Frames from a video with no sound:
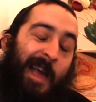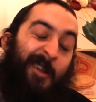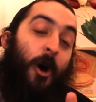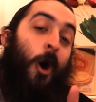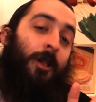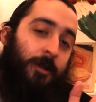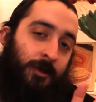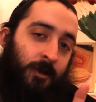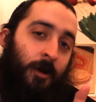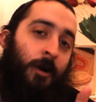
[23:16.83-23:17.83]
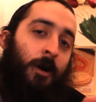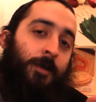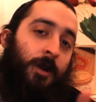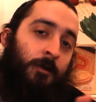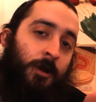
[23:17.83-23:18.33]
And
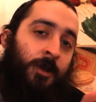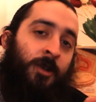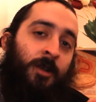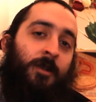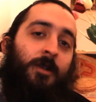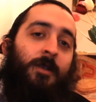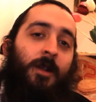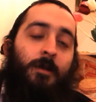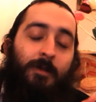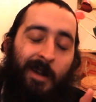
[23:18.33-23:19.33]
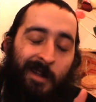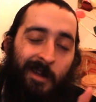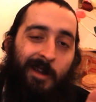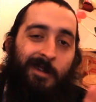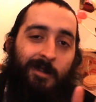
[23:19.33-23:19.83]
also the Christians are
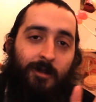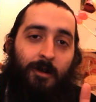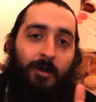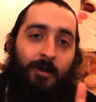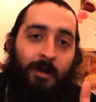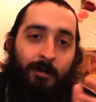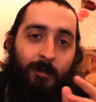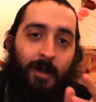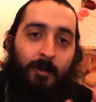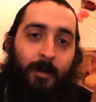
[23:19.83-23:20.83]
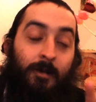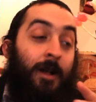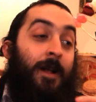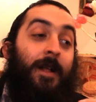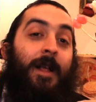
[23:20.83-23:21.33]
celebrating Easter and blah blah
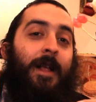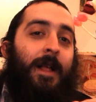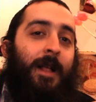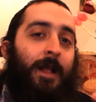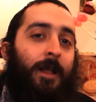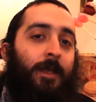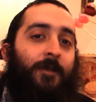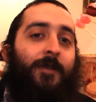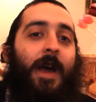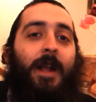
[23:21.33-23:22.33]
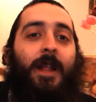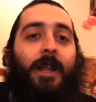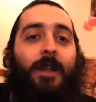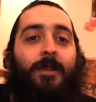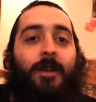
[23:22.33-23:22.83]
blah. The fact
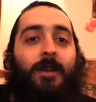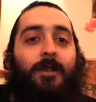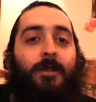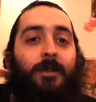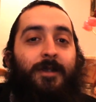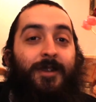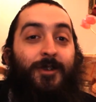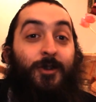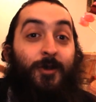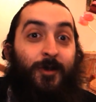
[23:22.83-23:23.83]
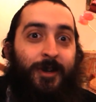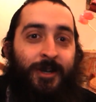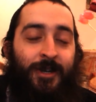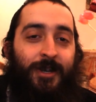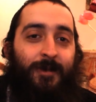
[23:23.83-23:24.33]
that he said the
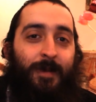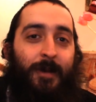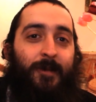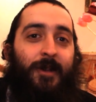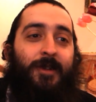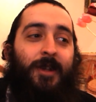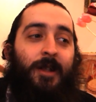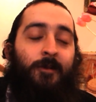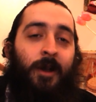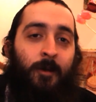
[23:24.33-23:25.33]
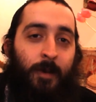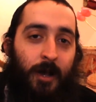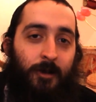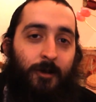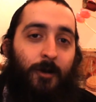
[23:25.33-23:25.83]
Jewish people are celebrating
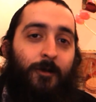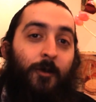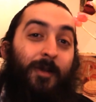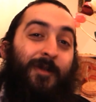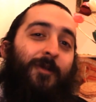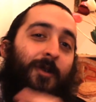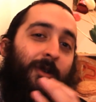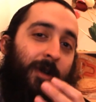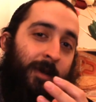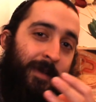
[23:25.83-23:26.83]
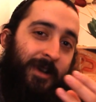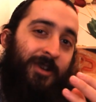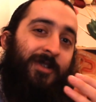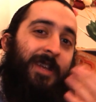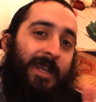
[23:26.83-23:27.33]
Passover before he
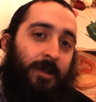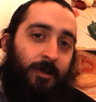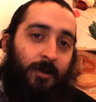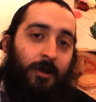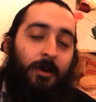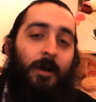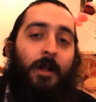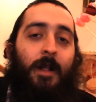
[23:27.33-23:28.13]
mentioned the Easter,